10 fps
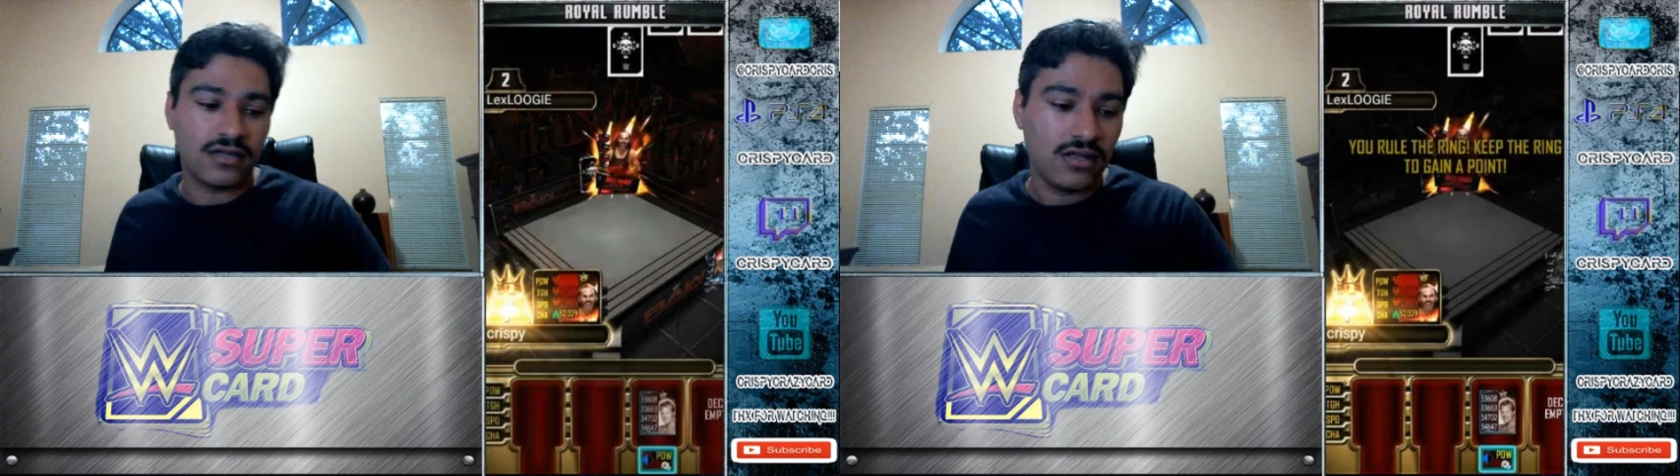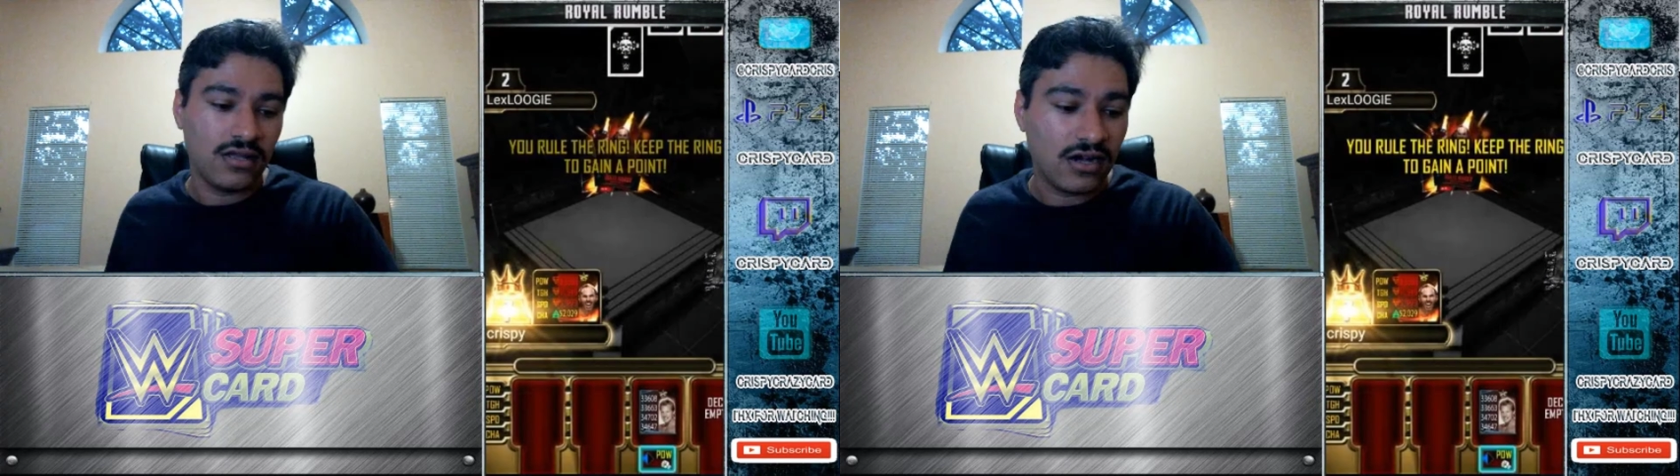
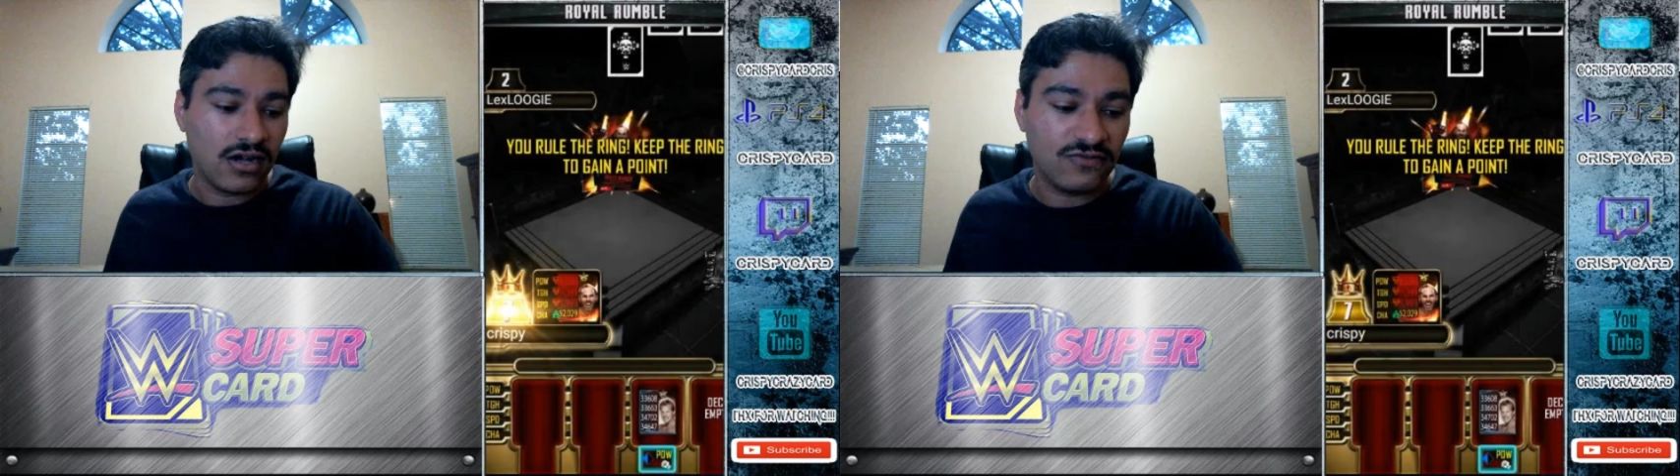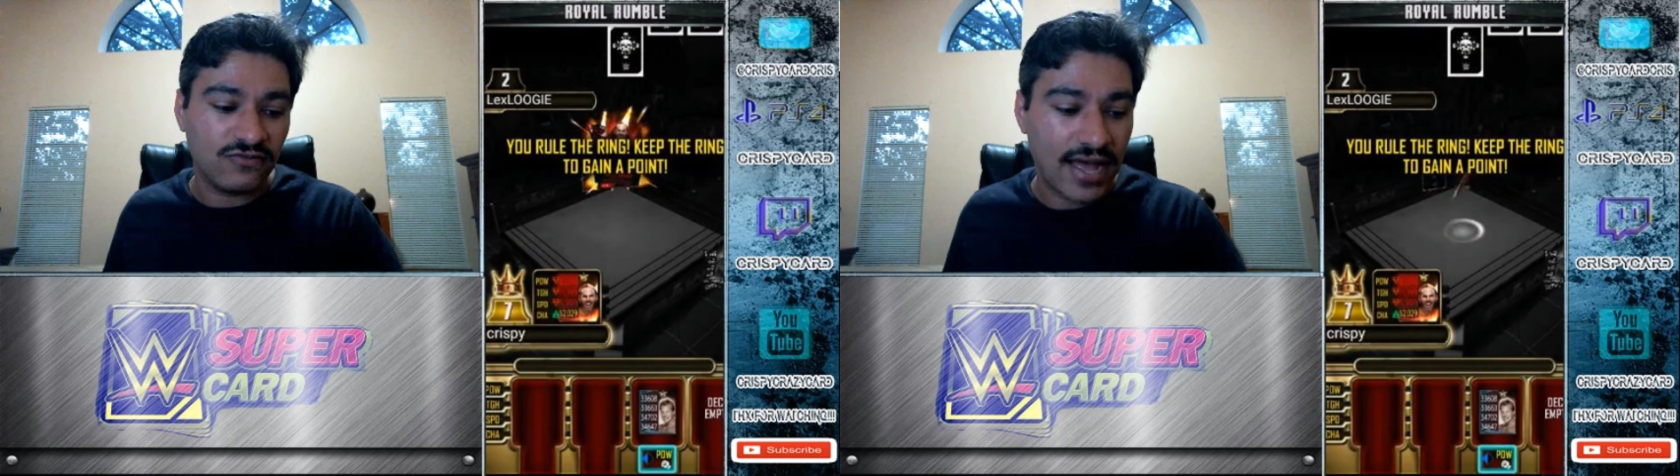of
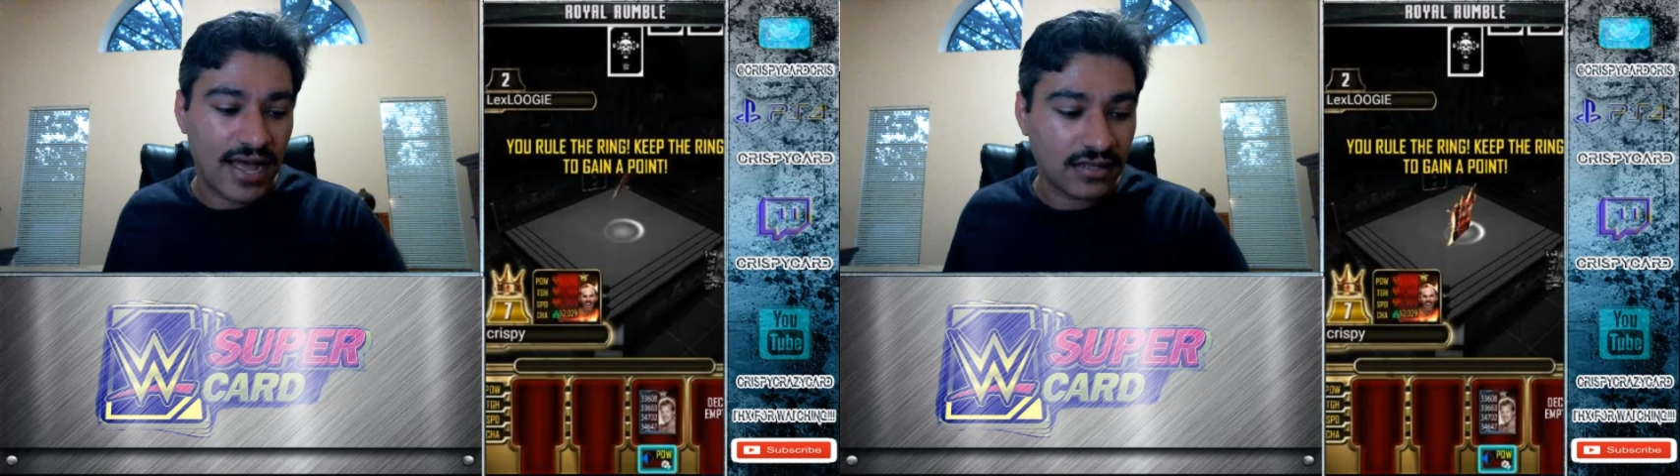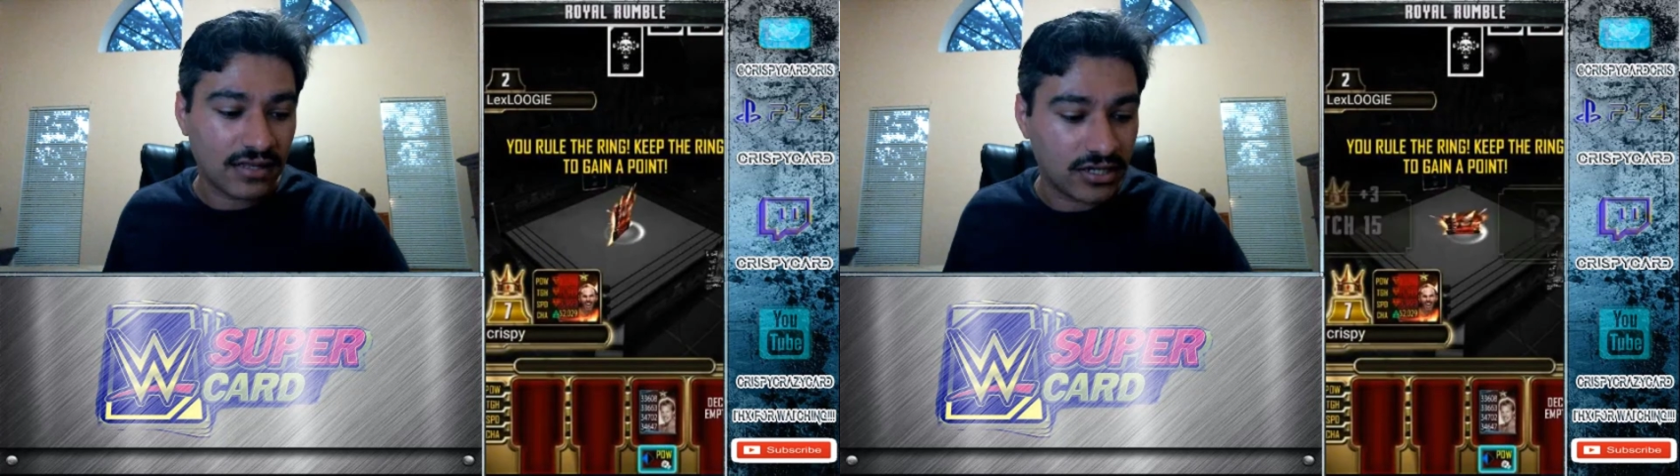
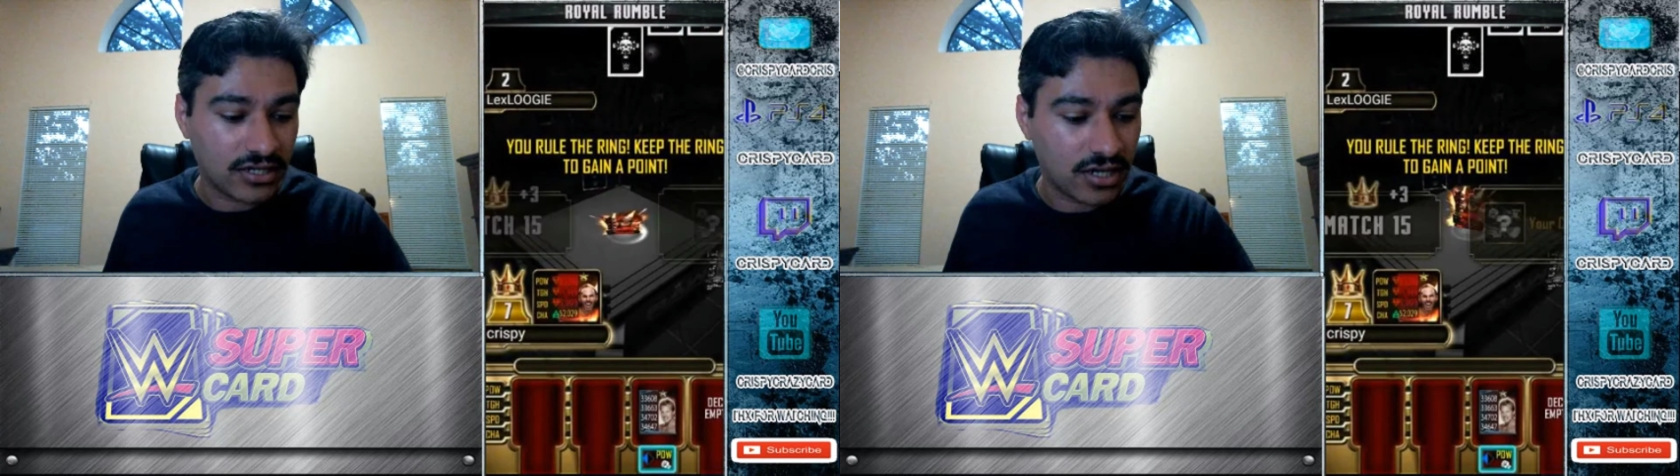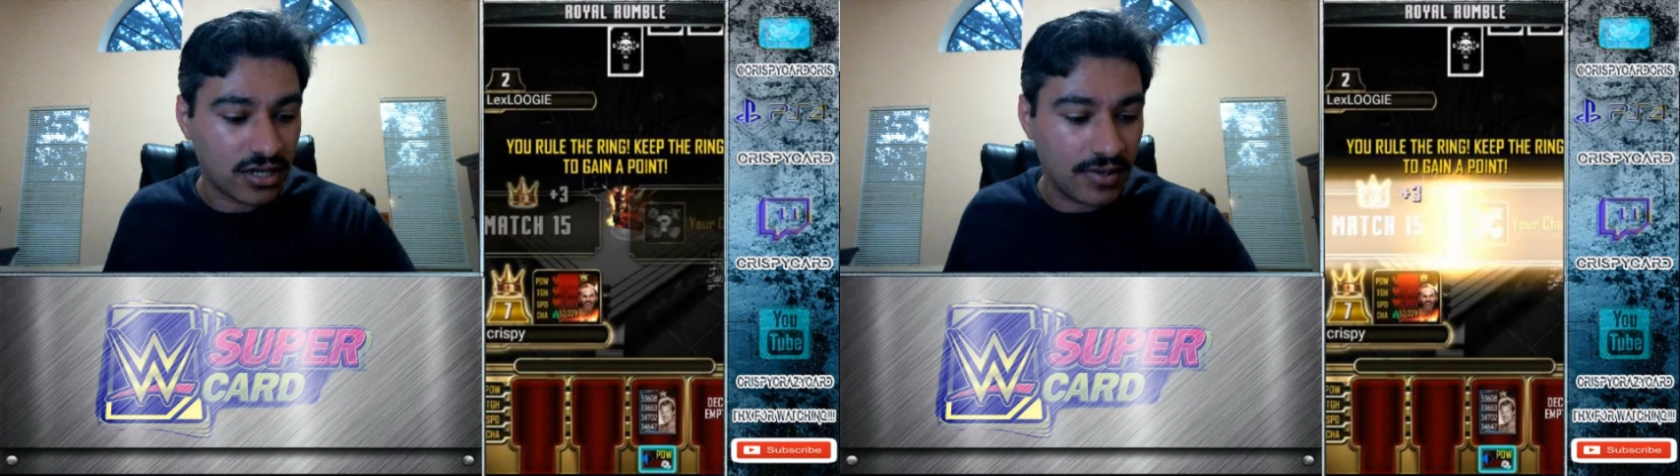Backlash
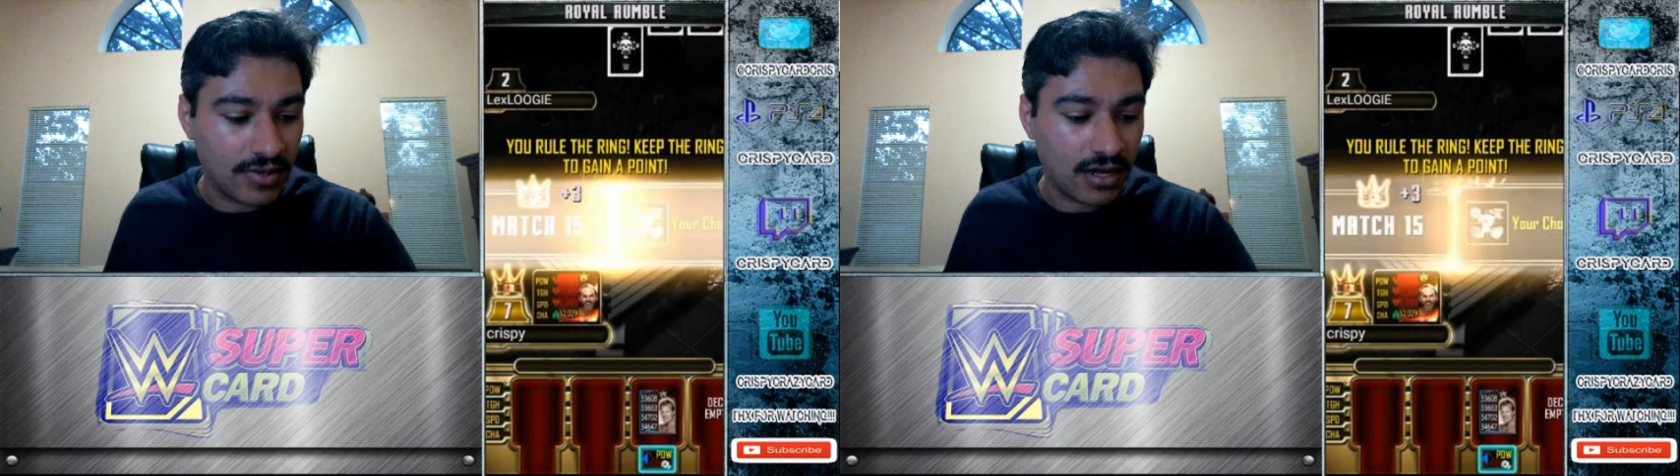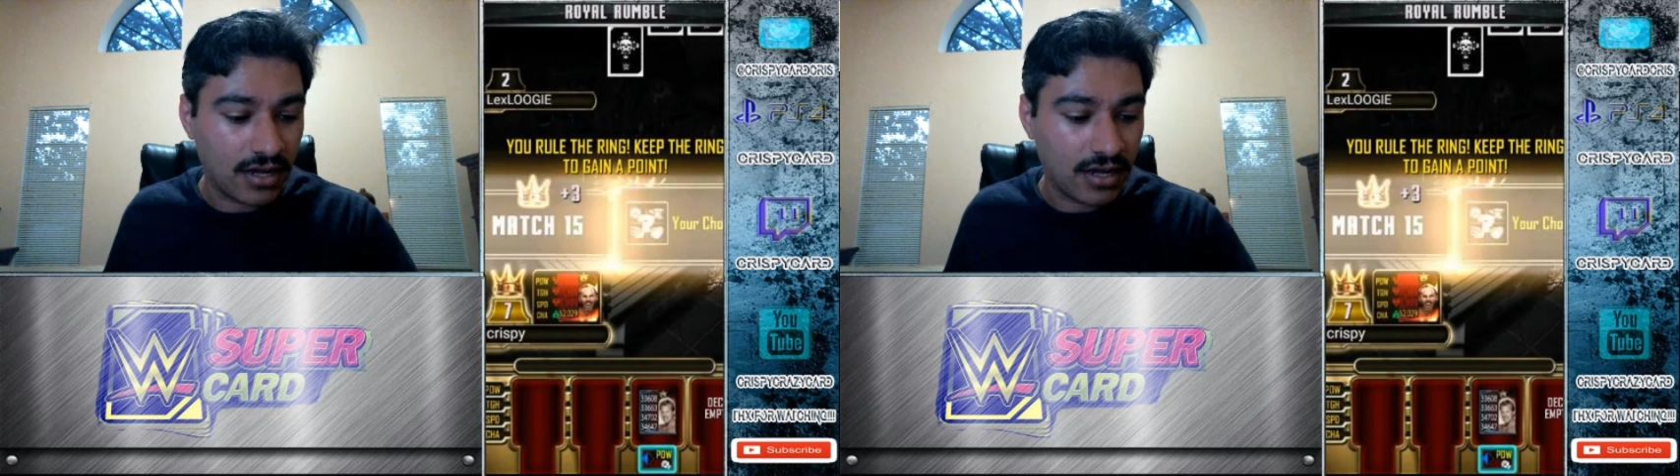coming up.